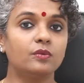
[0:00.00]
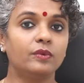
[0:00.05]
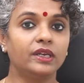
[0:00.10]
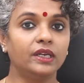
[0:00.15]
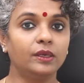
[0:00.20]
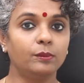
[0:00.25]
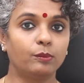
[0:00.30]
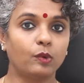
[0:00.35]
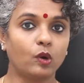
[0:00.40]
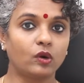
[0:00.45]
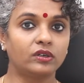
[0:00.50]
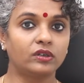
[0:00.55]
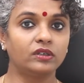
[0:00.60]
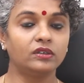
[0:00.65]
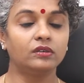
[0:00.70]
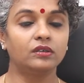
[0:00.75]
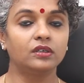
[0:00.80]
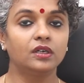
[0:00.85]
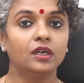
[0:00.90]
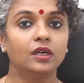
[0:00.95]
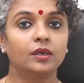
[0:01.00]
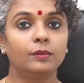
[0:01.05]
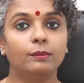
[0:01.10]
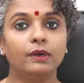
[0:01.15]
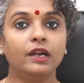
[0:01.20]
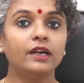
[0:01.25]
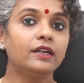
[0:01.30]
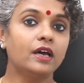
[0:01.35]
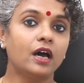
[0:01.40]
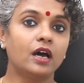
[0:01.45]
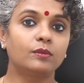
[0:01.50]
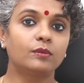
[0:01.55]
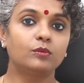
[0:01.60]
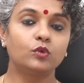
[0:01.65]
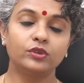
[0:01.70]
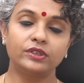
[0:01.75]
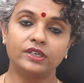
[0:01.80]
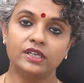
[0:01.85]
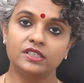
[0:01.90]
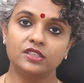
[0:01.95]
very important blood
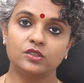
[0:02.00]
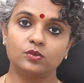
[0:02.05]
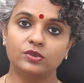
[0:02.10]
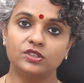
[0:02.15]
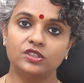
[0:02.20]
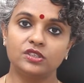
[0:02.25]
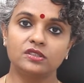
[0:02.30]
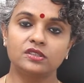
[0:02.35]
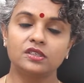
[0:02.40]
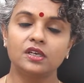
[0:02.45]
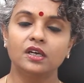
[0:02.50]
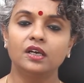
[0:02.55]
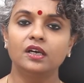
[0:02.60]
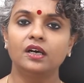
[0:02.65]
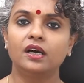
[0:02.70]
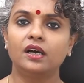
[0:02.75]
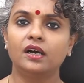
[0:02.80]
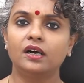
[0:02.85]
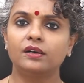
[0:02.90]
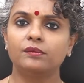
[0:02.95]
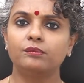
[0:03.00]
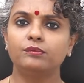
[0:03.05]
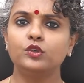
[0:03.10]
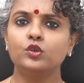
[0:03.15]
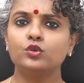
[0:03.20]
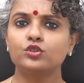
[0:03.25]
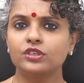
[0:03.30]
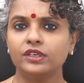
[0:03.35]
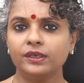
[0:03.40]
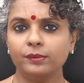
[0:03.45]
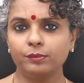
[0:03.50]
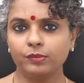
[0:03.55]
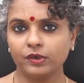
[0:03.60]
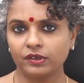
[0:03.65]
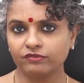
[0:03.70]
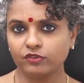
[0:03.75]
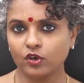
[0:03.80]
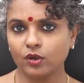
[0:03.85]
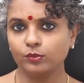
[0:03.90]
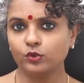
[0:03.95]
hormone test which is usually
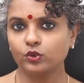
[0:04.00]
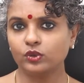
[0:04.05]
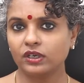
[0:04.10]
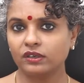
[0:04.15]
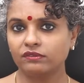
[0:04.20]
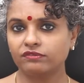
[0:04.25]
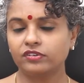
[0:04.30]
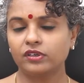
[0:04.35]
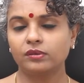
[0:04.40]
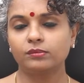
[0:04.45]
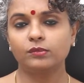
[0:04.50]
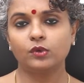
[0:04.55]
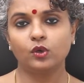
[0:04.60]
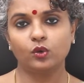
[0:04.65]
performed to confirm